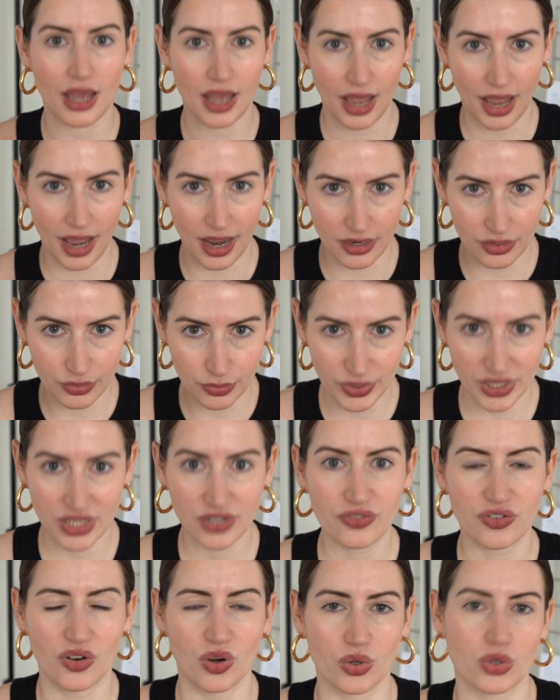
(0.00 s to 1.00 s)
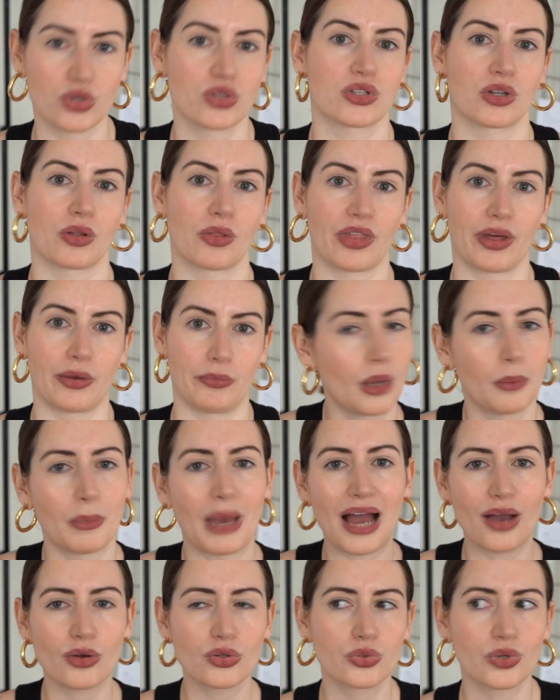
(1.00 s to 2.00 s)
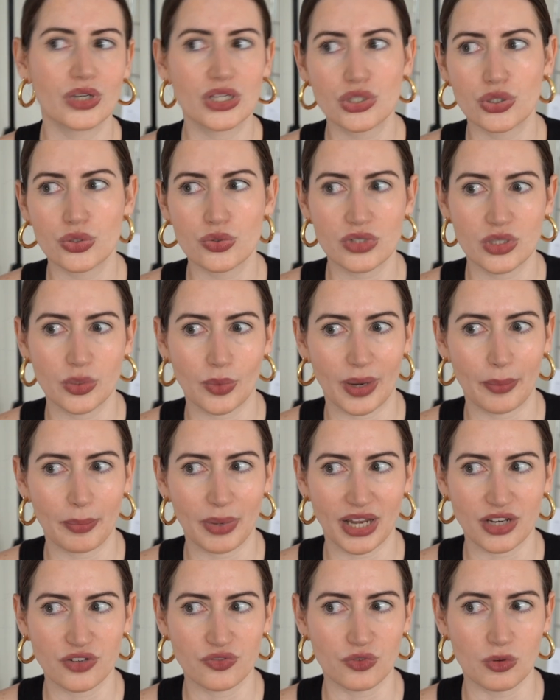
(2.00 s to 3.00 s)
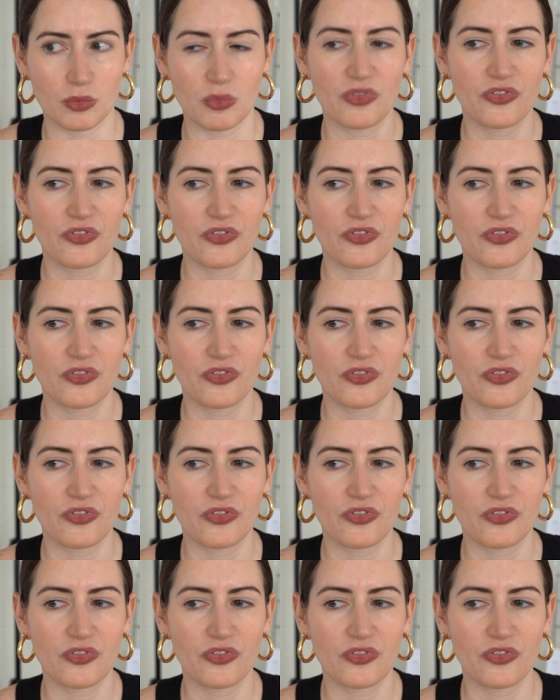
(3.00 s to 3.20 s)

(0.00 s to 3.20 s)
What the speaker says: and really focus on them. But how do I choose the right platform?